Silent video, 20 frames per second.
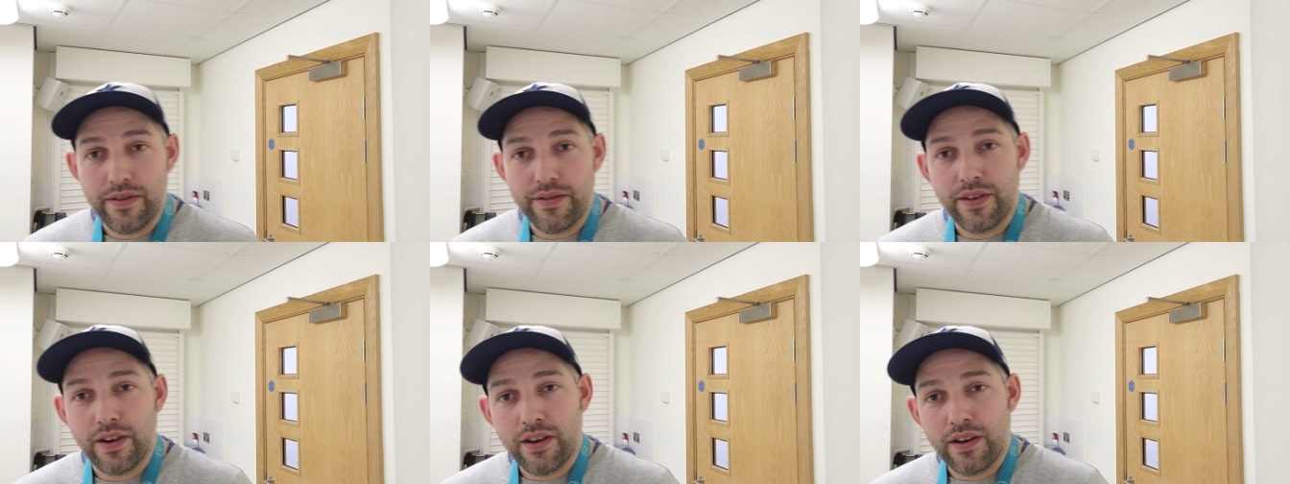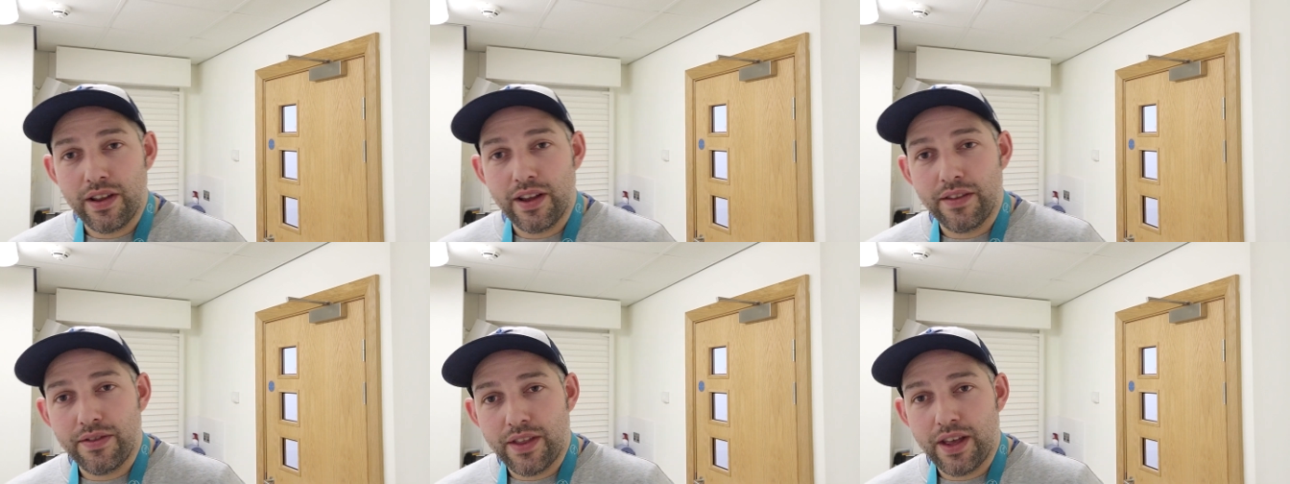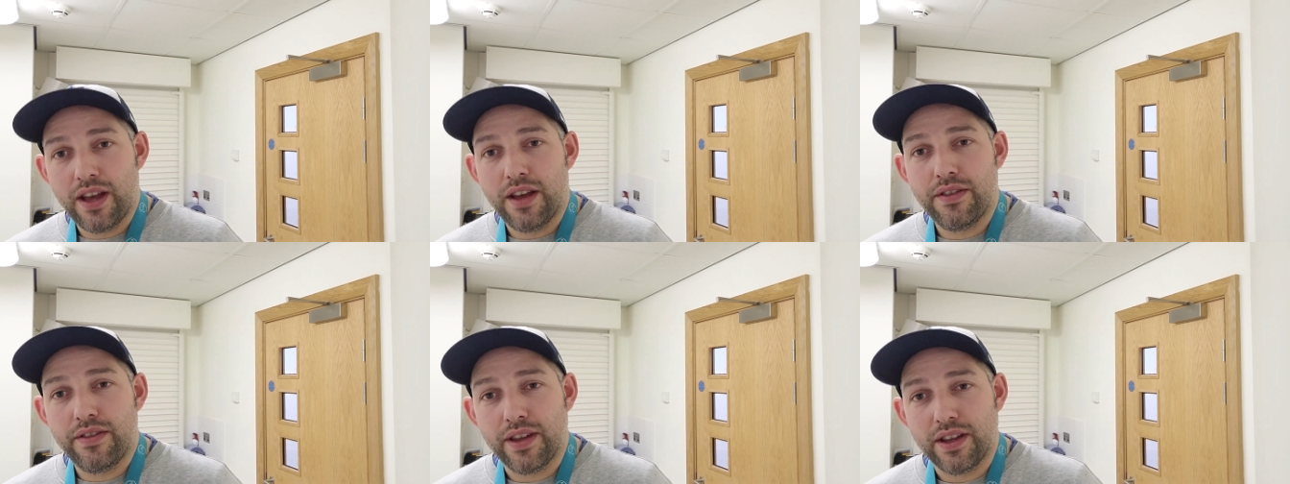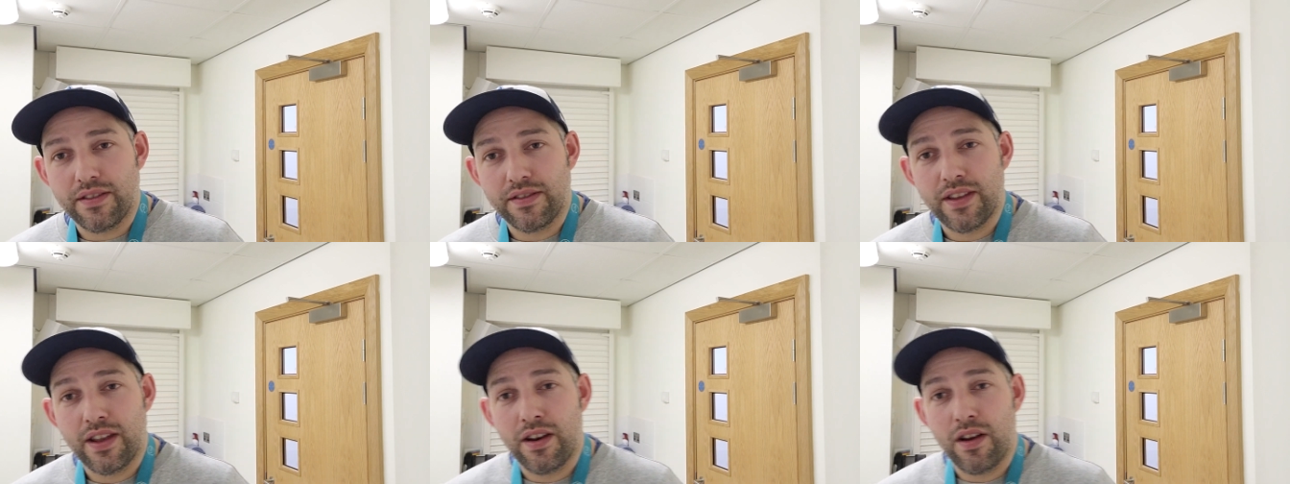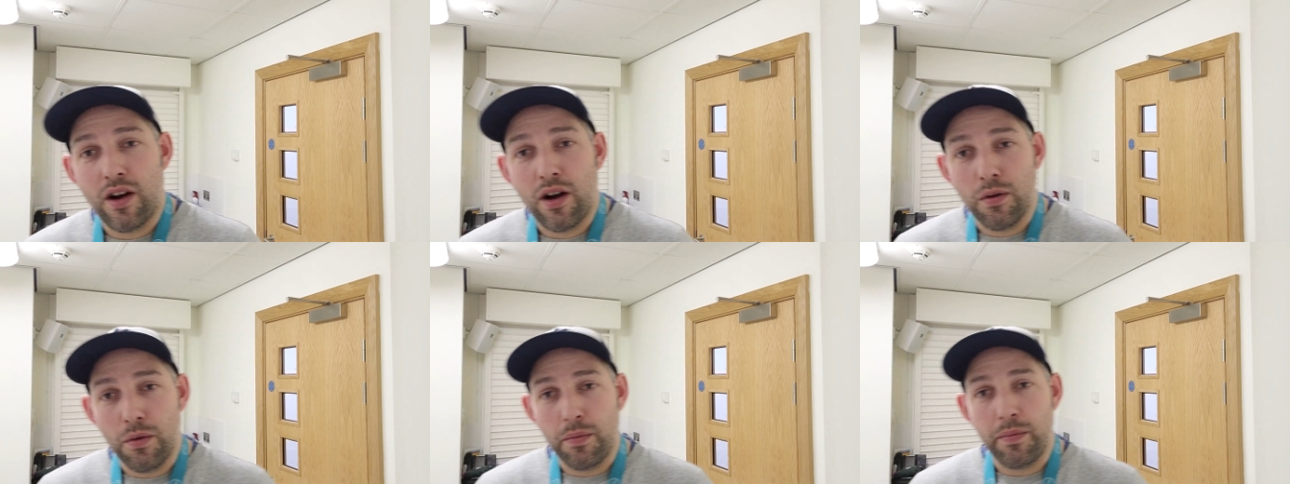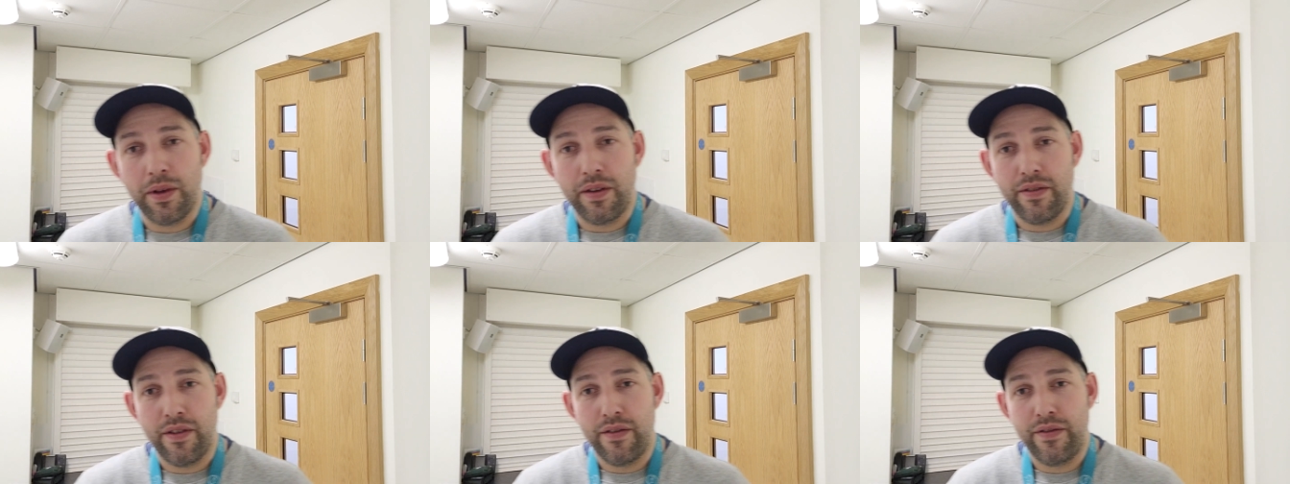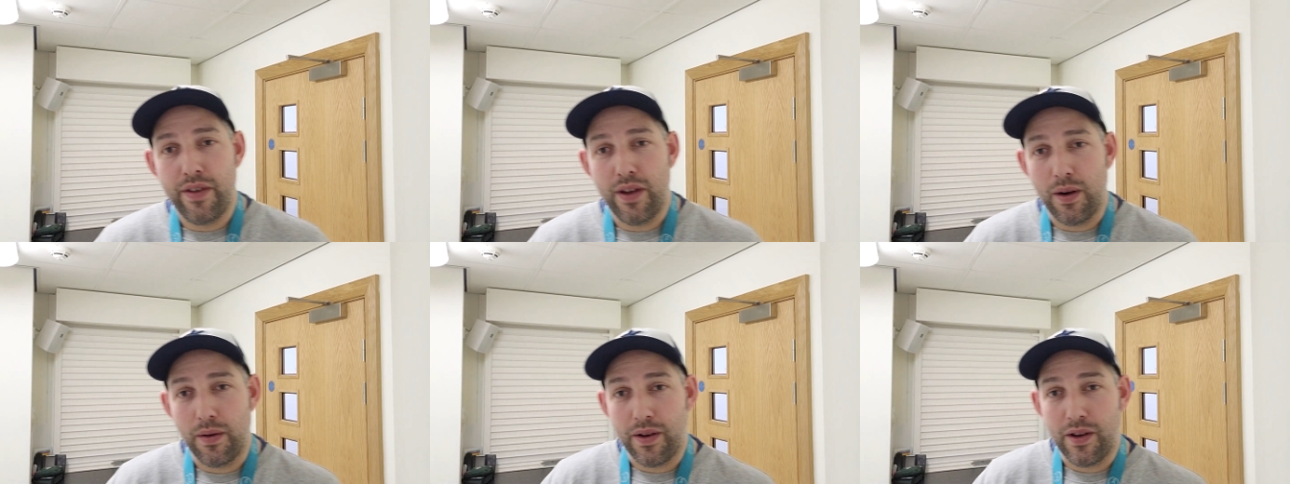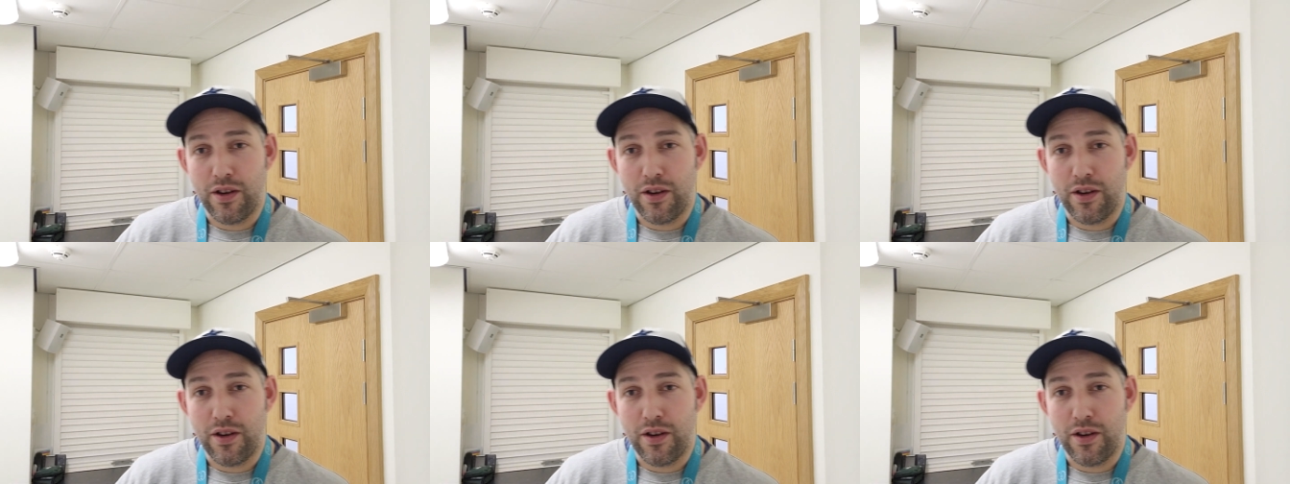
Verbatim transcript: if I only had their things, then I would be fulfilled.